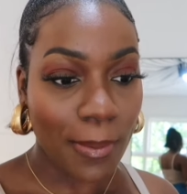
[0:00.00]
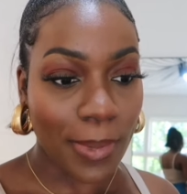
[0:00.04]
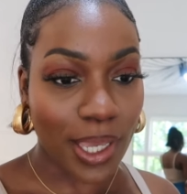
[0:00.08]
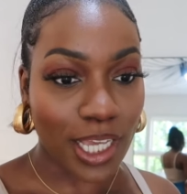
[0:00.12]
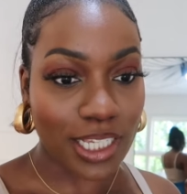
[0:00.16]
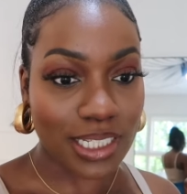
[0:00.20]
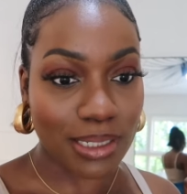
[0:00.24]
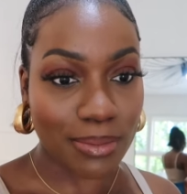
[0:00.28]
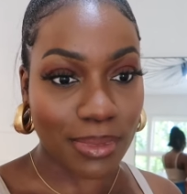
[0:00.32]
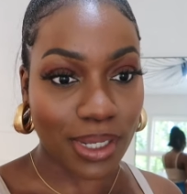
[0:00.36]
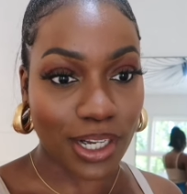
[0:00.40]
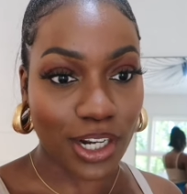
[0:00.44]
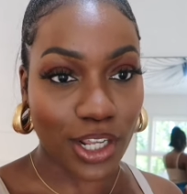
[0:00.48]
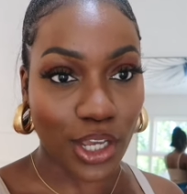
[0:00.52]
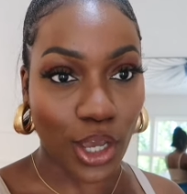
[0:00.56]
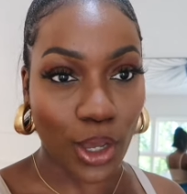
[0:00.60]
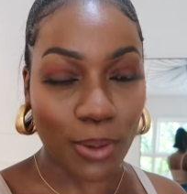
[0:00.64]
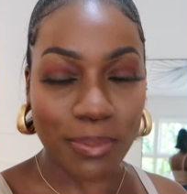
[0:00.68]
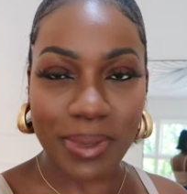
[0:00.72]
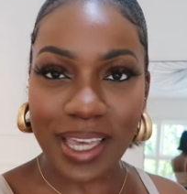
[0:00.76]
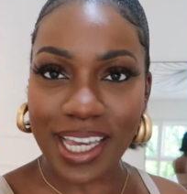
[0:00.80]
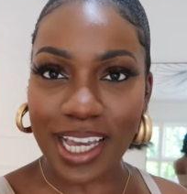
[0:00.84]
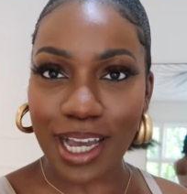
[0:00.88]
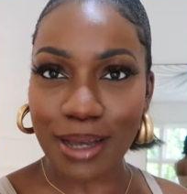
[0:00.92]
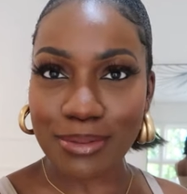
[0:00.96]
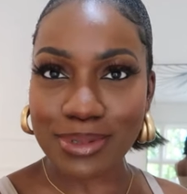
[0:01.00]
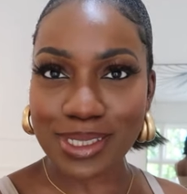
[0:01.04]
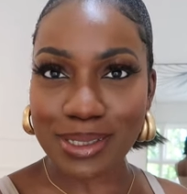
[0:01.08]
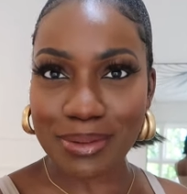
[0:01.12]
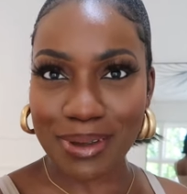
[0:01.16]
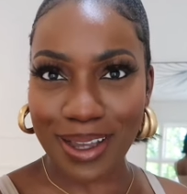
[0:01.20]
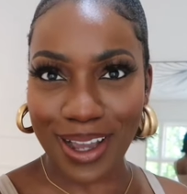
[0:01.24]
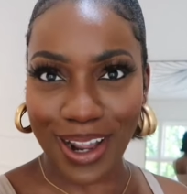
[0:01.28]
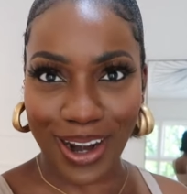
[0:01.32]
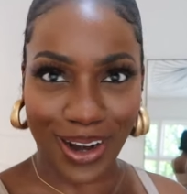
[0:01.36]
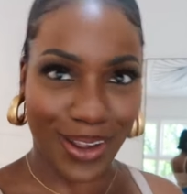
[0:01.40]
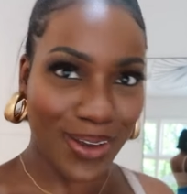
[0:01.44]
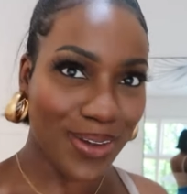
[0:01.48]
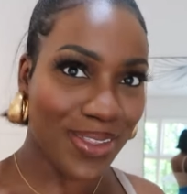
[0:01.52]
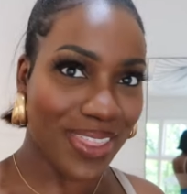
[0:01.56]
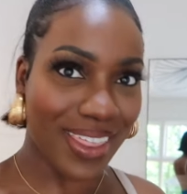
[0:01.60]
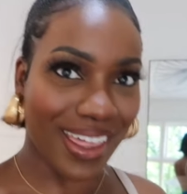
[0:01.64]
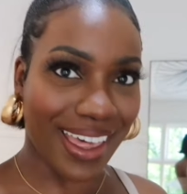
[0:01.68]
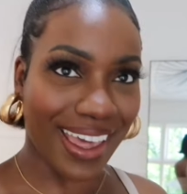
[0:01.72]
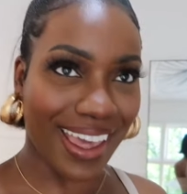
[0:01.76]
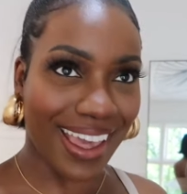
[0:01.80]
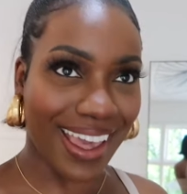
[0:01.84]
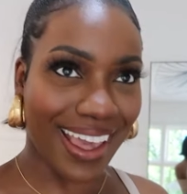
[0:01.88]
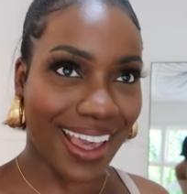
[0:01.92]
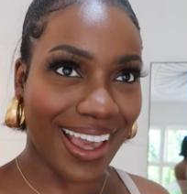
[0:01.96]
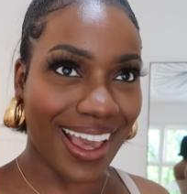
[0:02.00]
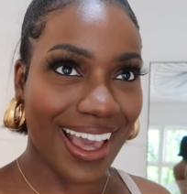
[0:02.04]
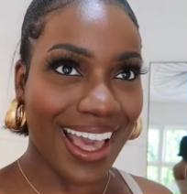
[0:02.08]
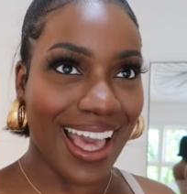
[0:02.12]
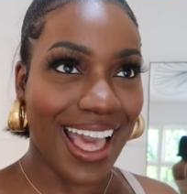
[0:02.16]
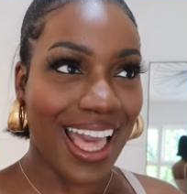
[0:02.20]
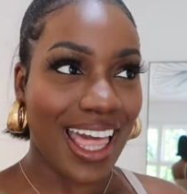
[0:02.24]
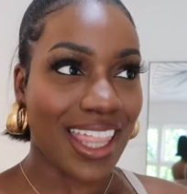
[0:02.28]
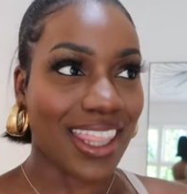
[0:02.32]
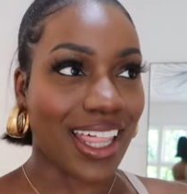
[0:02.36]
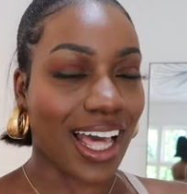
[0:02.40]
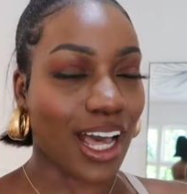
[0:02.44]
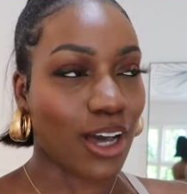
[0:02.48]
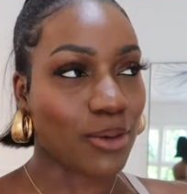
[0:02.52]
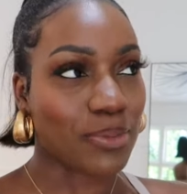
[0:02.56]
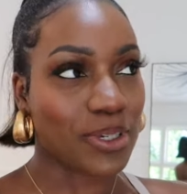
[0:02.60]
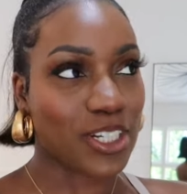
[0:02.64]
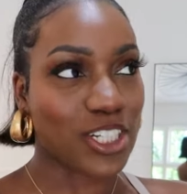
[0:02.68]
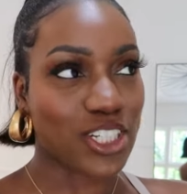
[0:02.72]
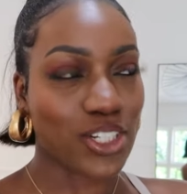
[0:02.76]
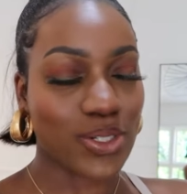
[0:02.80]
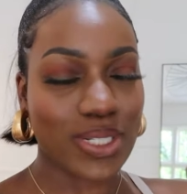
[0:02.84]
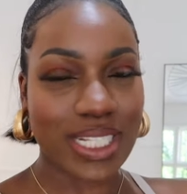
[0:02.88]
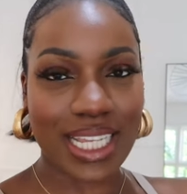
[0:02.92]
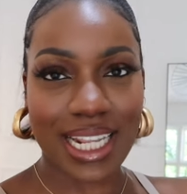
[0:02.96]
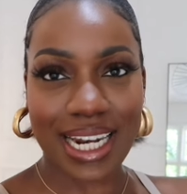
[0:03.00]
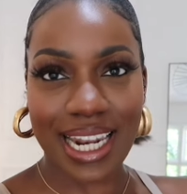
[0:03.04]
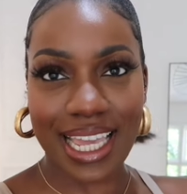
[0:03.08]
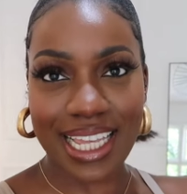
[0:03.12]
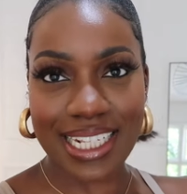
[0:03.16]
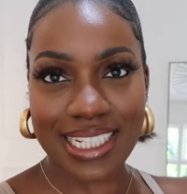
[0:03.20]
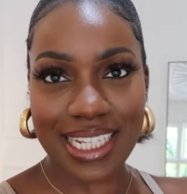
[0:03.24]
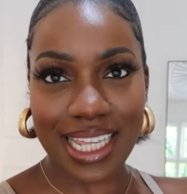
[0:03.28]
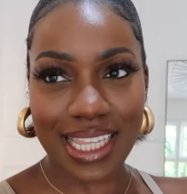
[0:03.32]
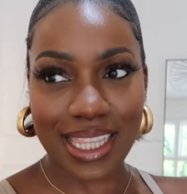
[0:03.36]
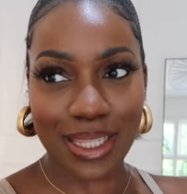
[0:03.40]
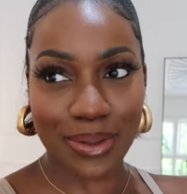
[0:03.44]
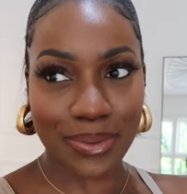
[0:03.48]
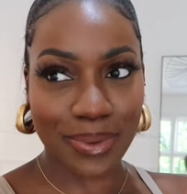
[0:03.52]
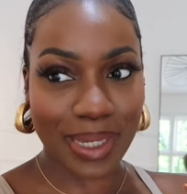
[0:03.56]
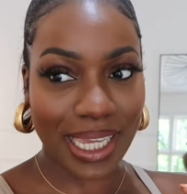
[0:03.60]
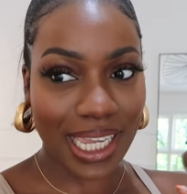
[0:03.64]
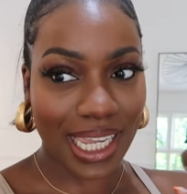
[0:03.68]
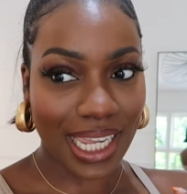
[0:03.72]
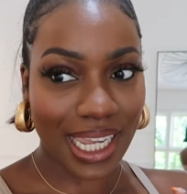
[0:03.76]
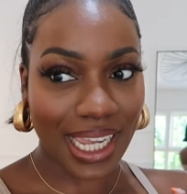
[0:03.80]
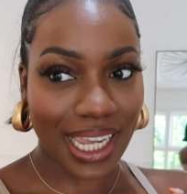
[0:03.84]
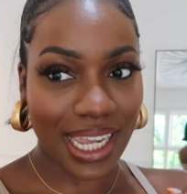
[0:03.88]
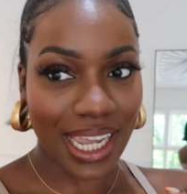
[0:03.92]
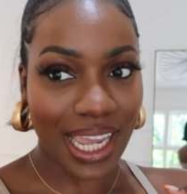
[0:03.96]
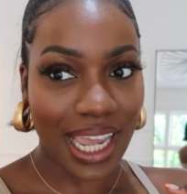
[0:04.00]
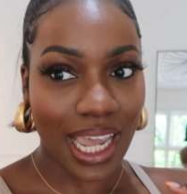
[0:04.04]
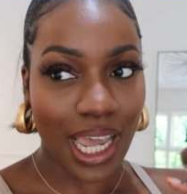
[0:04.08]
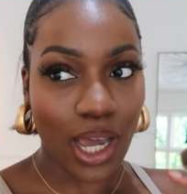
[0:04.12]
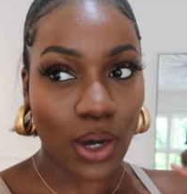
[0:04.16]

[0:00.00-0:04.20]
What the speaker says: because I'm gonna go pick up some clothing that I'll be shooting later in the week.